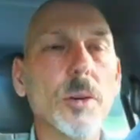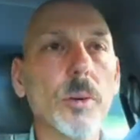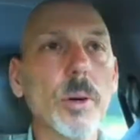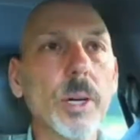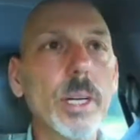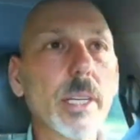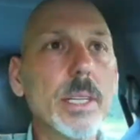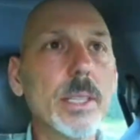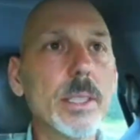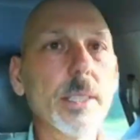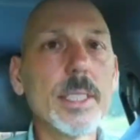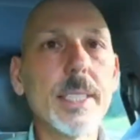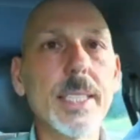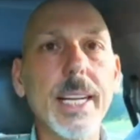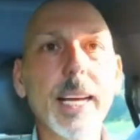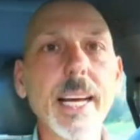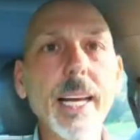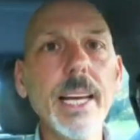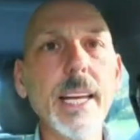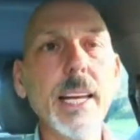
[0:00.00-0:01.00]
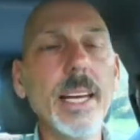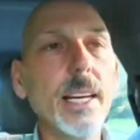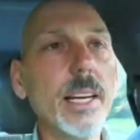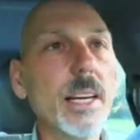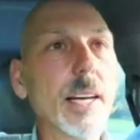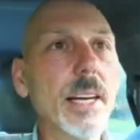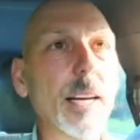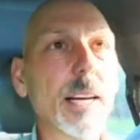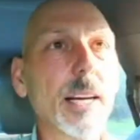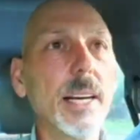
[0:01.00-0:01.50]
Well, today
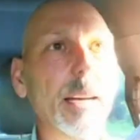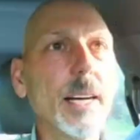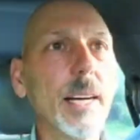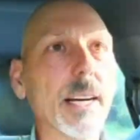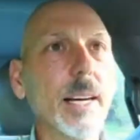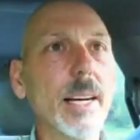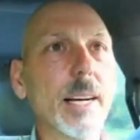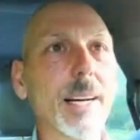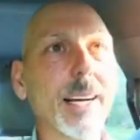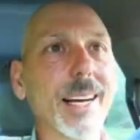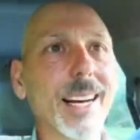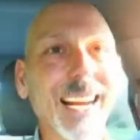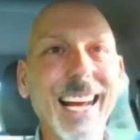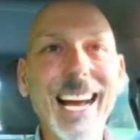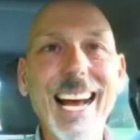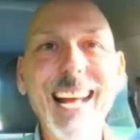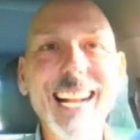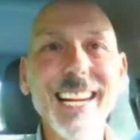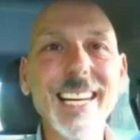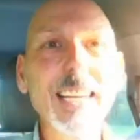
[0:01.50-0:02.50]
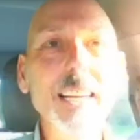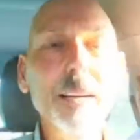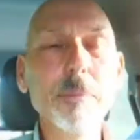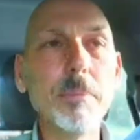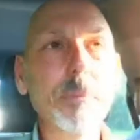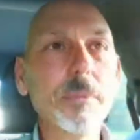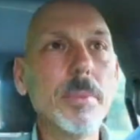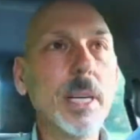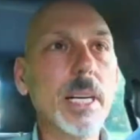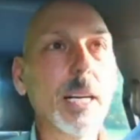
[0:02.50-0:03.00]
I got up,
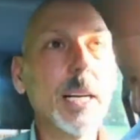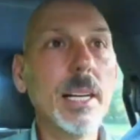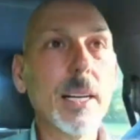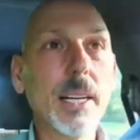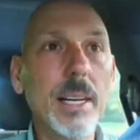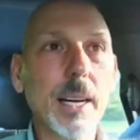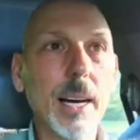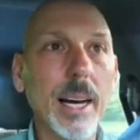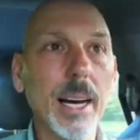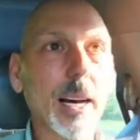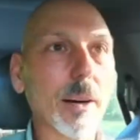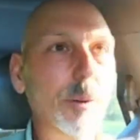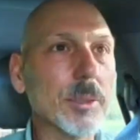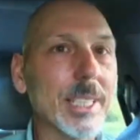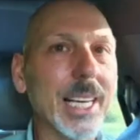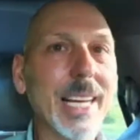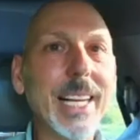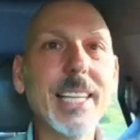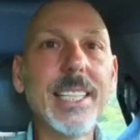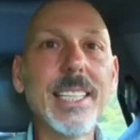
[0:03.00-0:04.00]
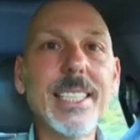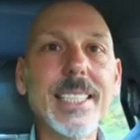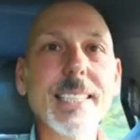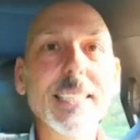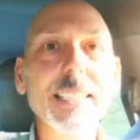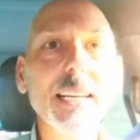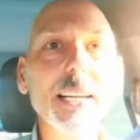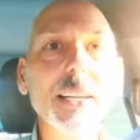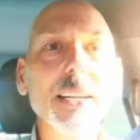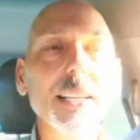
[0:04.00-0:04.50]
I was headed to the
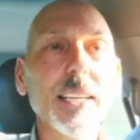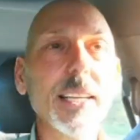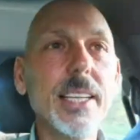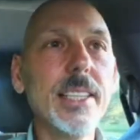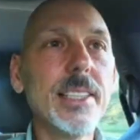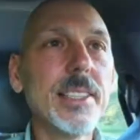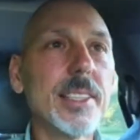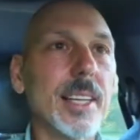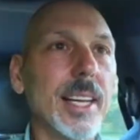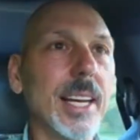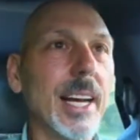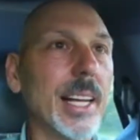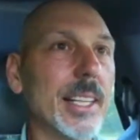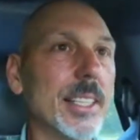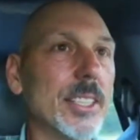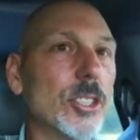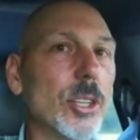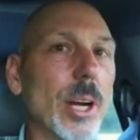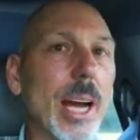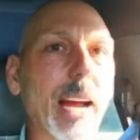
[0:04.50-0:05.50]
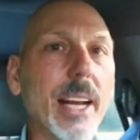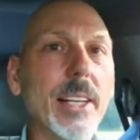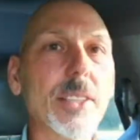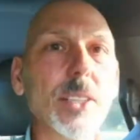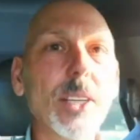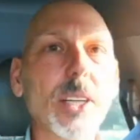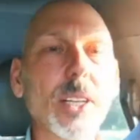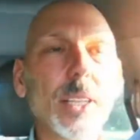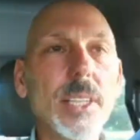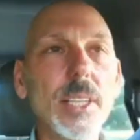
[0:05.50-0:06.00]
deer lease. I got the
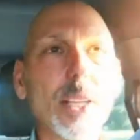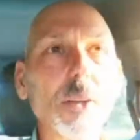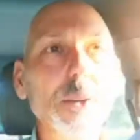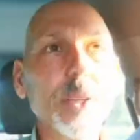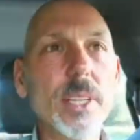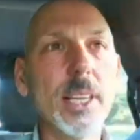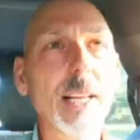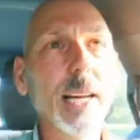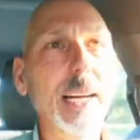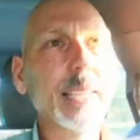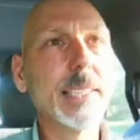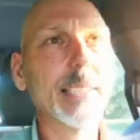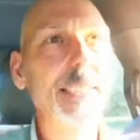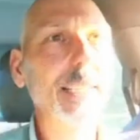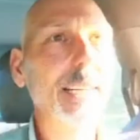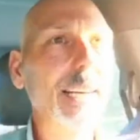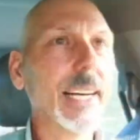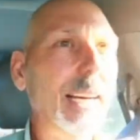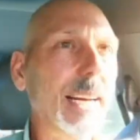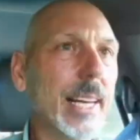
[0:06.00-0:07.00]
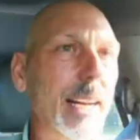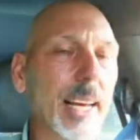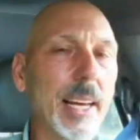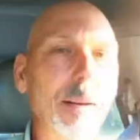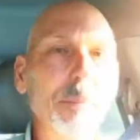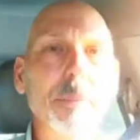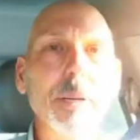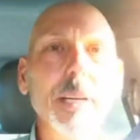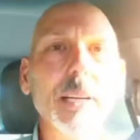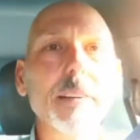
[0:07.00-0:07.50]
tractor all loaded last night,
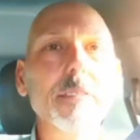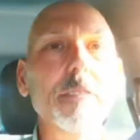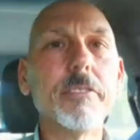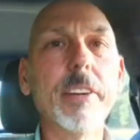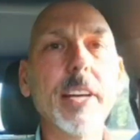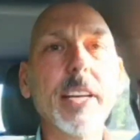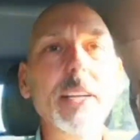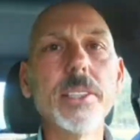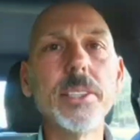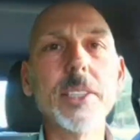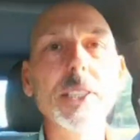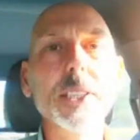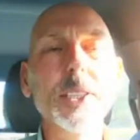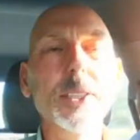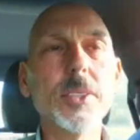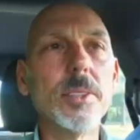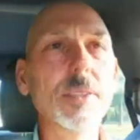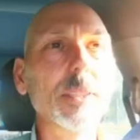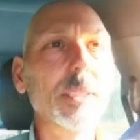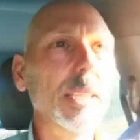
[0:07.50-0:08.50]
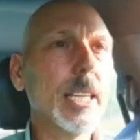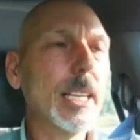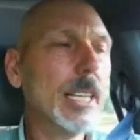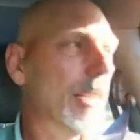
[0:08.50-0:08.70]
had my feeders on,